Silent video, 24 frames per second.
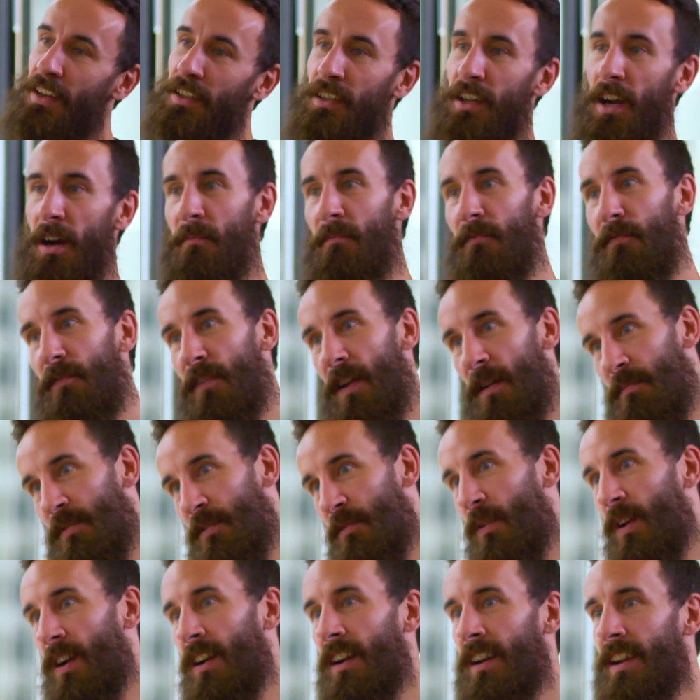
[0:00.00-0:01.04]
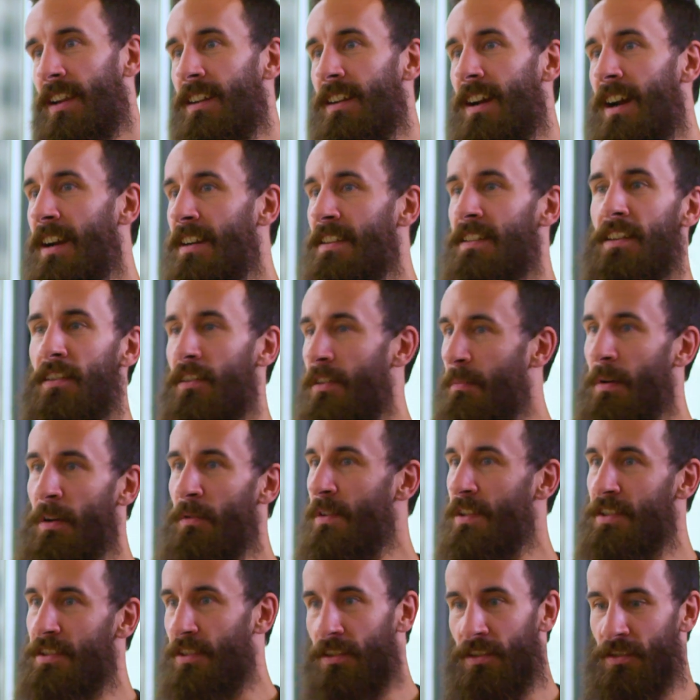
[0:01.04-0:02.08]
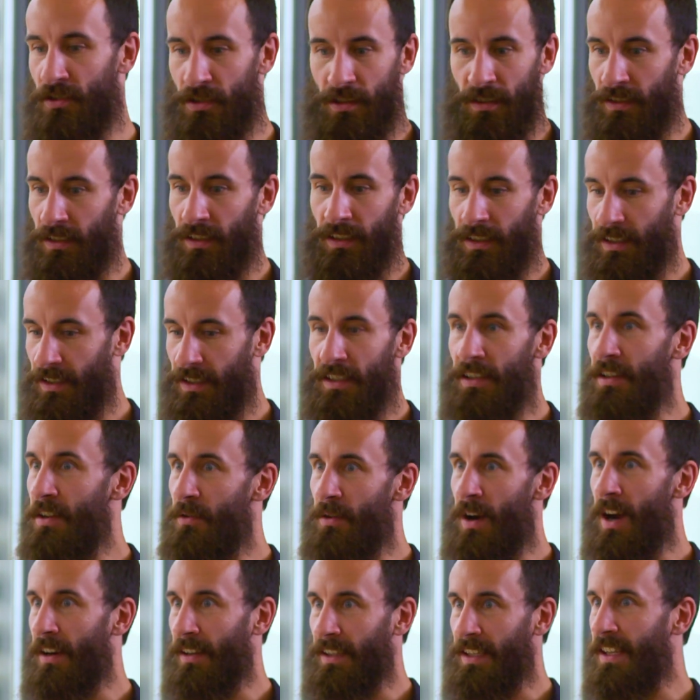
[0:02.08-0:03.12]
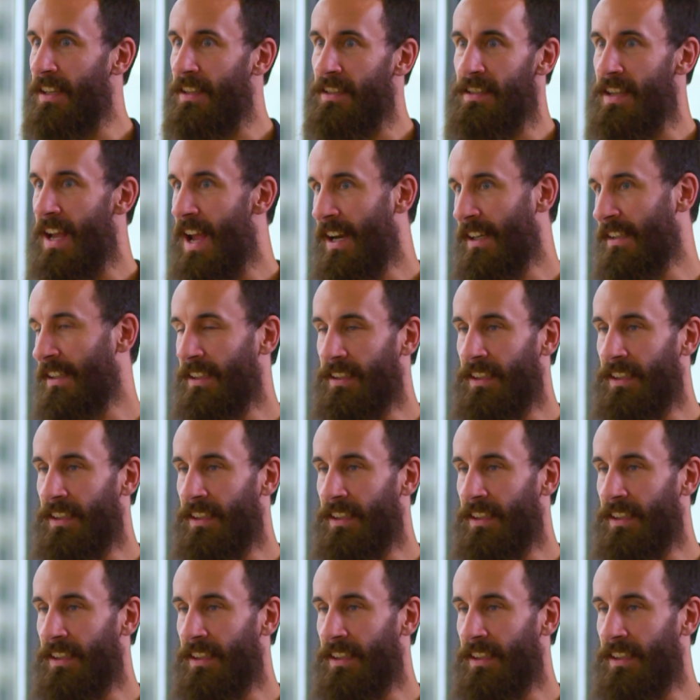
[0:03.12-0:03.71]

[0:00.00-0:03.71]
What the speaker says: Come February, I did all my research on like, how to get into acting,